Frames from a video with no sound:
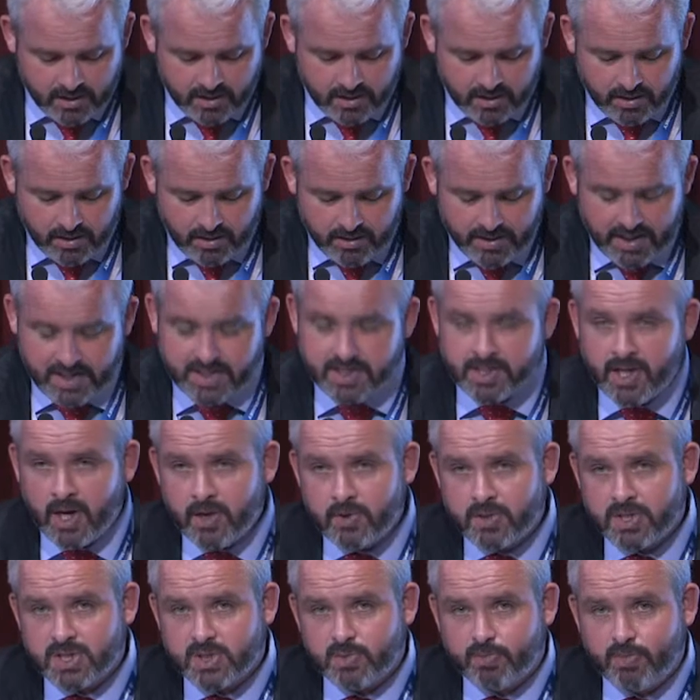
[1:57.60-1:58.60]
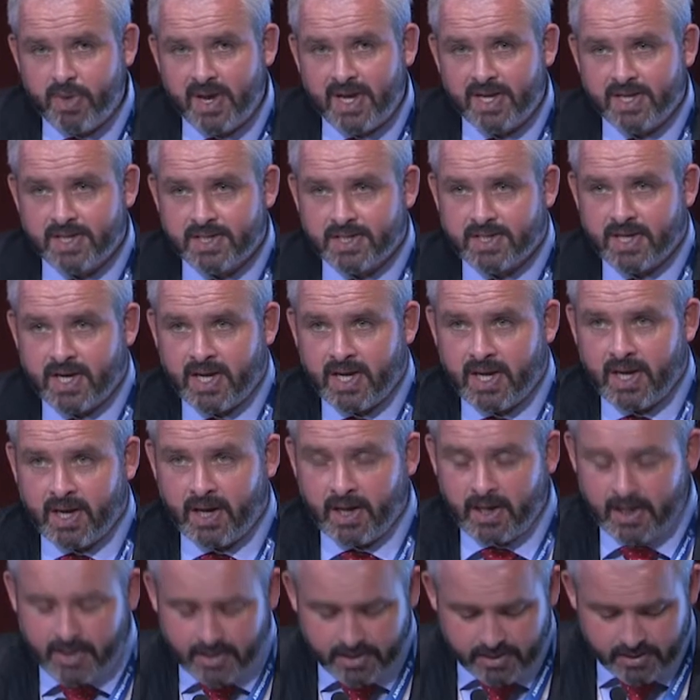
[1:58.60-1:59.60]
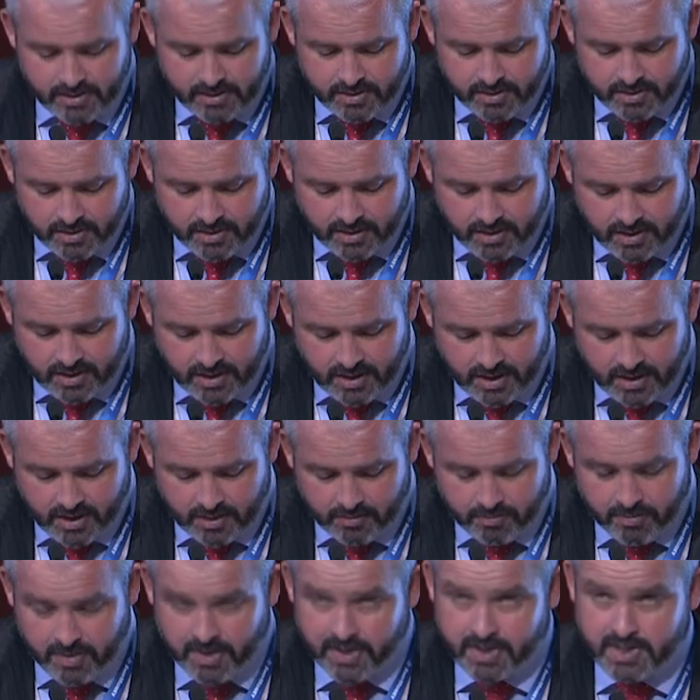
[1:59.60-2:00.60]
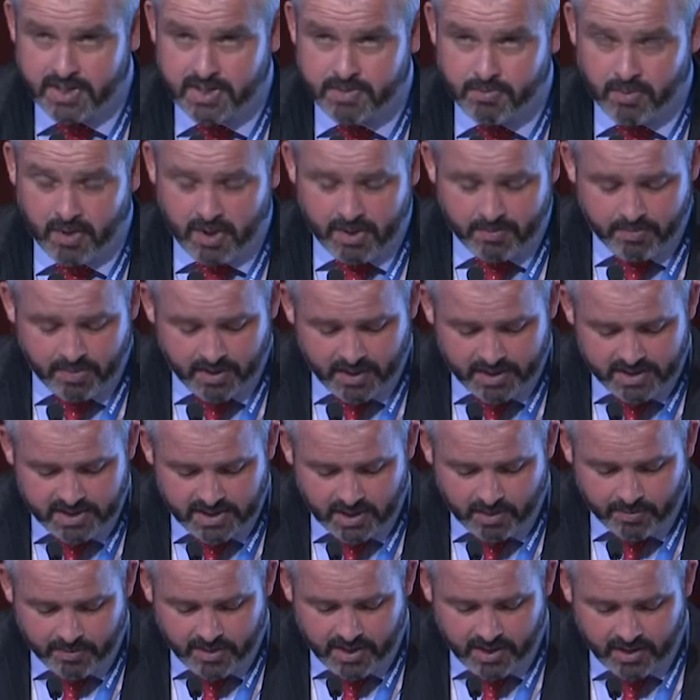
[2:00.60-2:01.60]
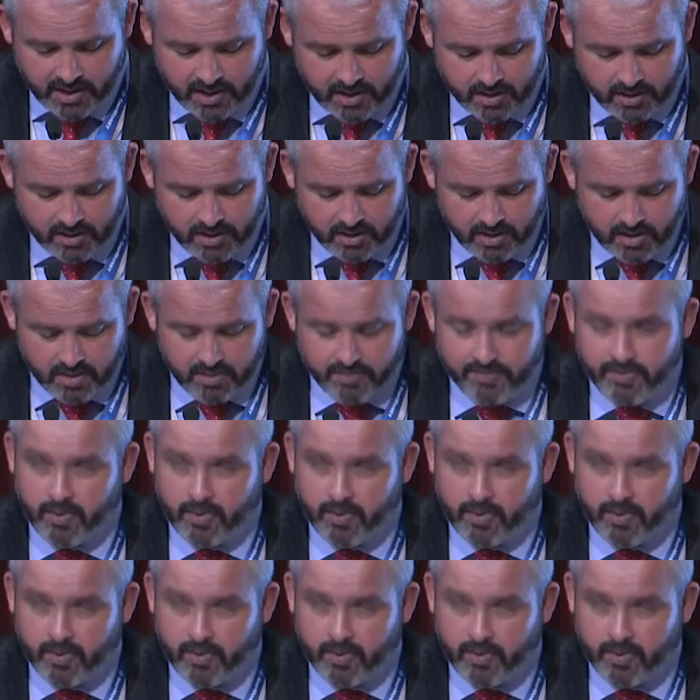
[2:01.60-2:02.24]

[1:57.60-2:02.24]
there's no space here, and this is my personal opinion, for